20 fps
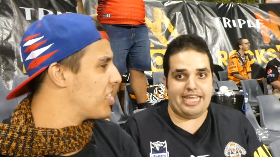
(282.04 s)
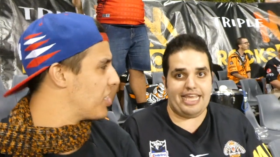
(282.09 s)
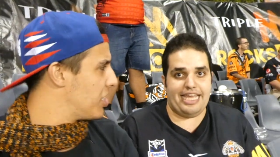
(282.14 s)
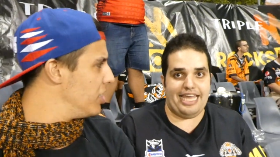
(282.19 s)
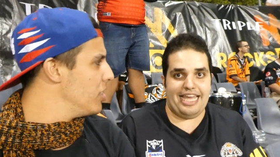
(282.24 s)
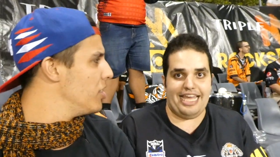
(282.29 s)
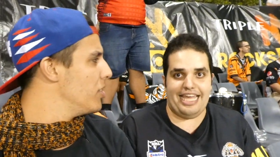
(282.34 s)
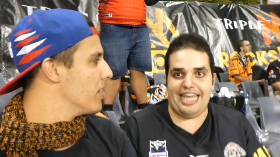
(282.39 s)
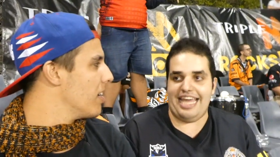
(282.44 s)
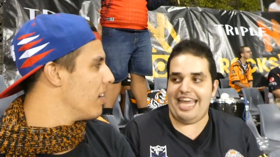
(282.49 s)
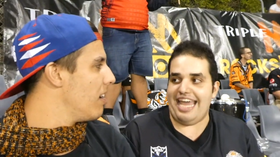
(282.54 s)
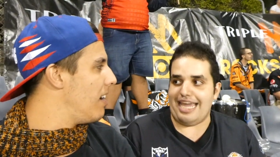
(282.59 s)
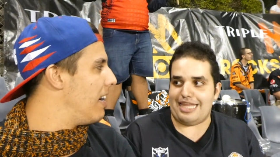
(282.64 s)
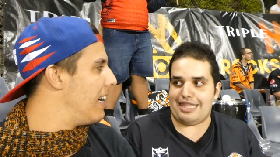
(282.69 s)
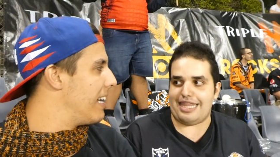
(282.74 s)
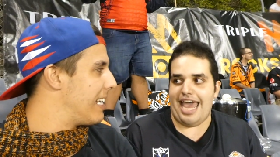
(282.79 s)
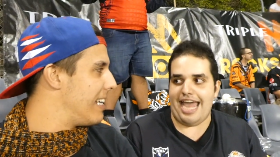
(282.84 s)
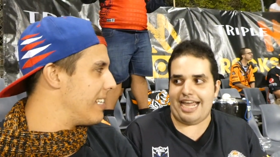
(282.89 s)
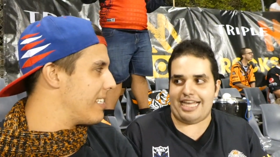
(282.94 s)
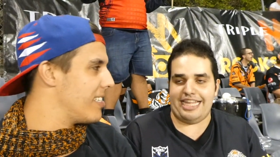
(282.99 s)
Speaker 1: age too.
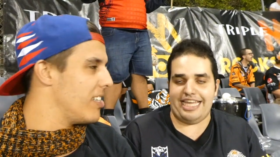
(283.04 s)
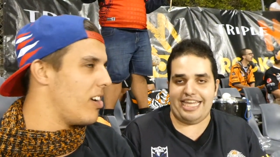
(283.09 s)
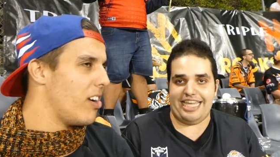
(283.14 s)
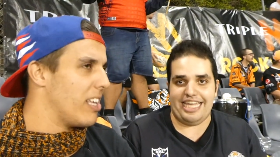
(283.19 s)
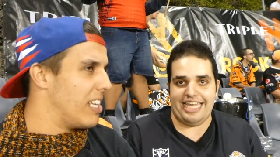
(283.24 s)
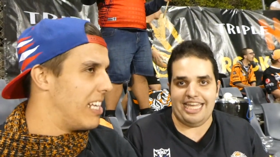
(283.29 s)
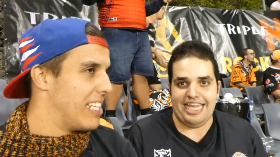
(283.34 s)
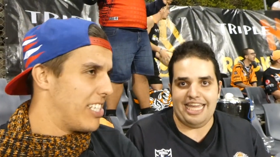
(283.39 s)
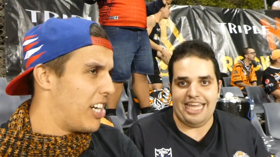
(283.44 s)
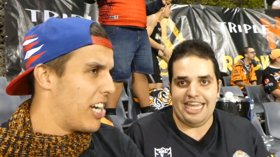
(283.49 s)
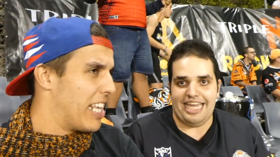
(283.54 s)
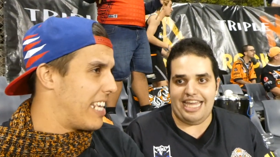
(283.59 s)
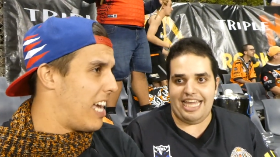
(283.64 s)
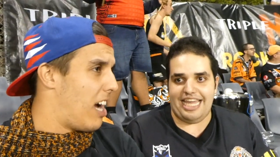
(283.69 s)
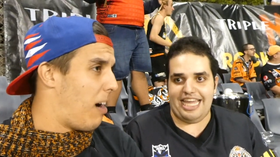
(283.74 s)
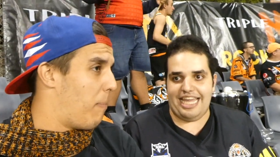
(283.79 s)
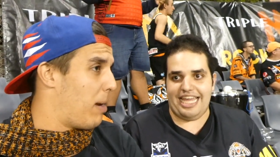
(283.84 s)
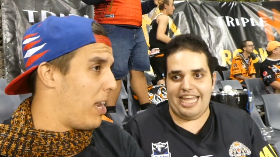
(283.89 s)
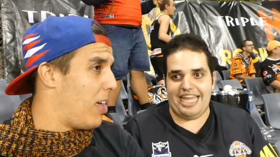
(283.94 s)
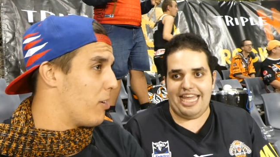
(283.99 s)
Like exactly. he's not a, he's not a
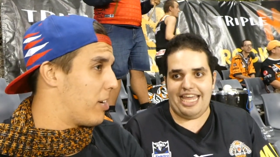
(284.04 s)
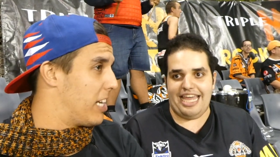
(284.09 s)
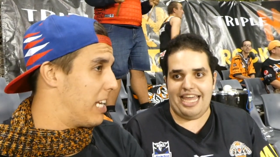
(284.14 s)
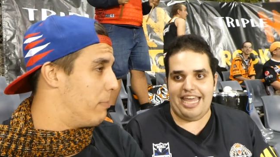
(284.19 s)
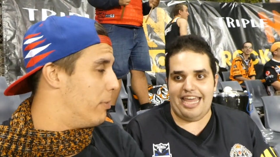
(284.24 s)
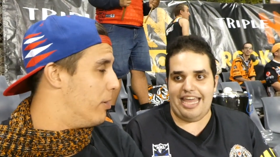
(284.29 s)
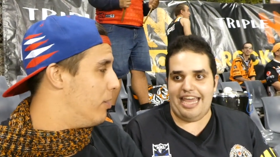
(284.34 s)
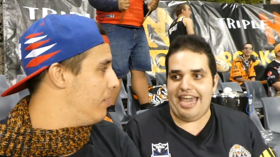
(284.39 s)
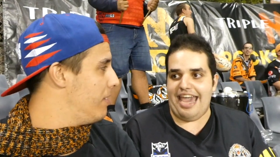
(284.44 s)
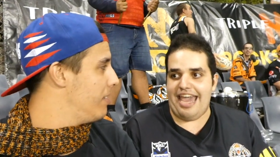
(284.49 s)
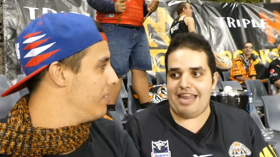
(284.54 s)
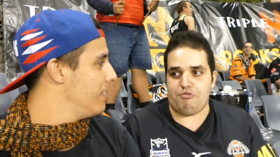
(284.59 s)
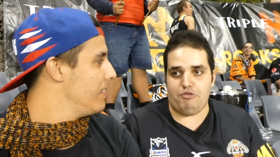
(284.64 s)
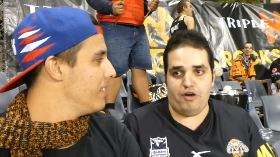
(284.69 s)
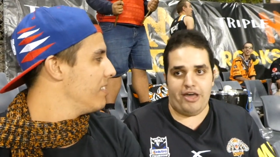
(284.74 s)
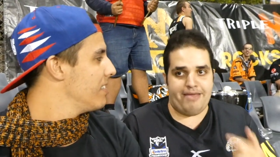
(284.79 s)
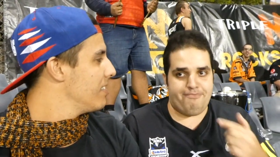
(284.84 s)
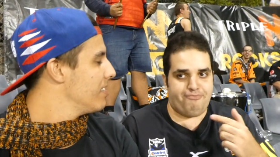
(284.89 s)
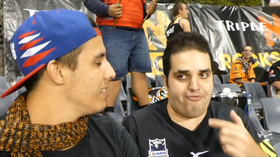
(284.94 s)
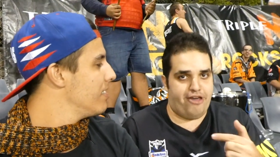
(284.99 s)
young bloke anymore.
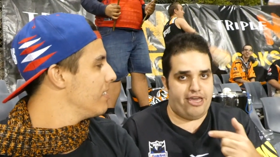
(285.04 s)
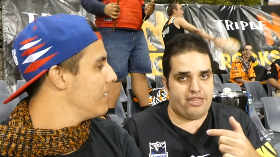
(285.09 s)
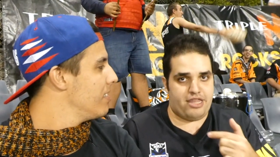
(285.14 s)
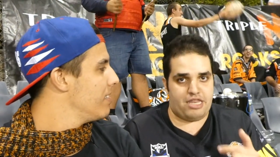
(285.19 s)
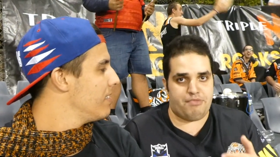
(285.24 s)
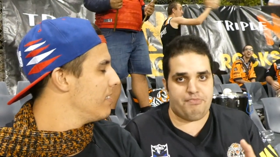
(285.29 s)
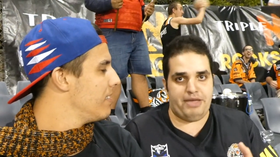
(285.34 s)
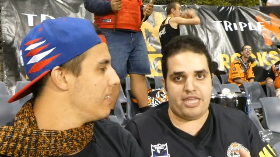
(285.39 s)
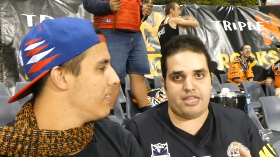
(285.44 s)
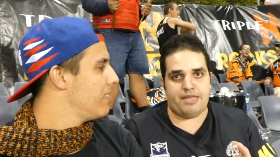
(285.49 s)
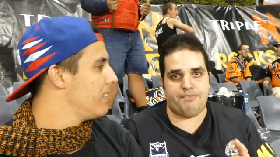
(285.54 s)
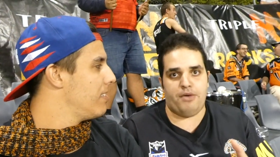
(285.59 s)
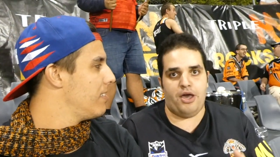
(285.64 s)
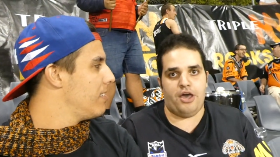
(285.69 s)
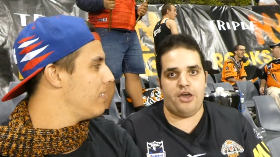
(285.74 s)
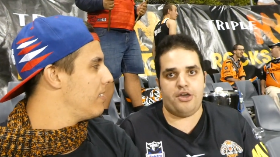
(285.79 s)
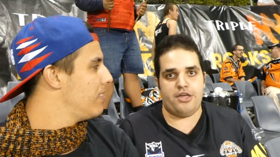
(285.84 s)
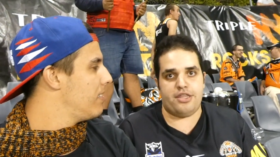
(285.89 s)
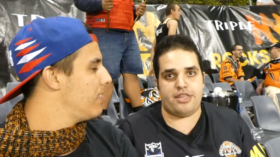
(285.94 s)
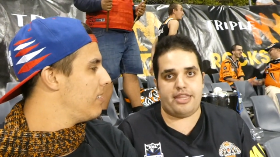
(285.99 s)
And what impresses me the
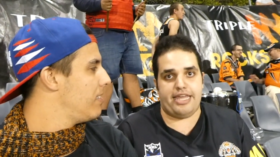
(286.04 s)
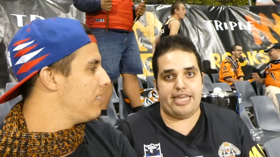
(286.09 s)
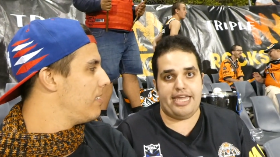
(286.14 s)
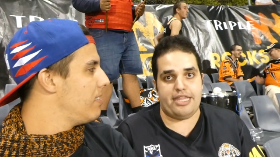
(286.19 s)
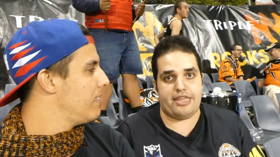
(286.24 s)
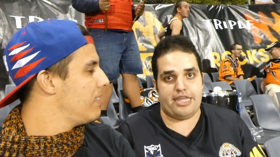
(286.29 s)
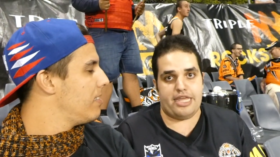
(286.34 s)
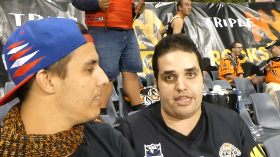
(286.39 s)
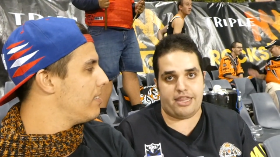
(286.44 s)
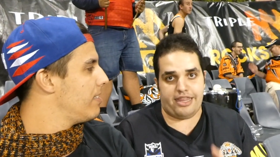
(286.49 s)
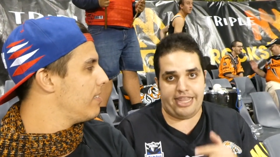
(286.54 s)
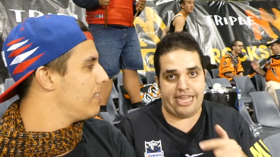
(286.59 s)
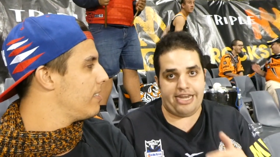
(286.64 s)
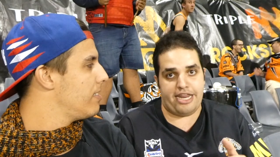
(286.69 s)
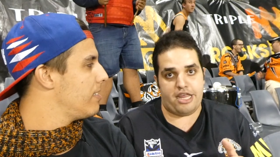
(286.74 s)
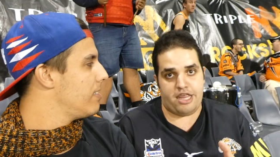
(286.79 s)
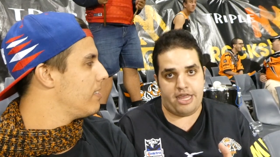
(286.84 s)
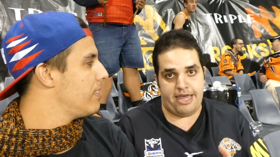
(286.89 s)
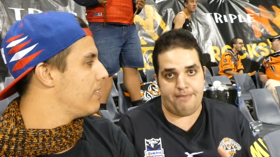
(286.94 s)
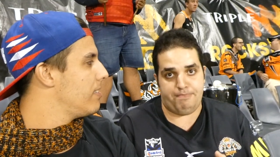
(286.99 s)
most is his
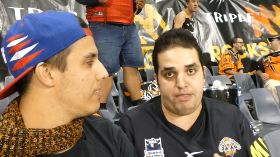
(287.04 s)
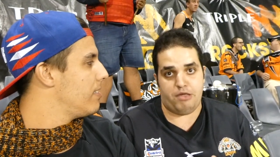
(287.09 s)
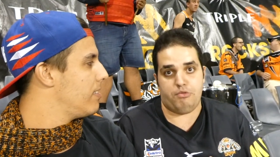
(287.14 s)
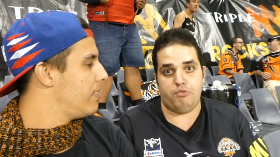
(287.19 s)
leadership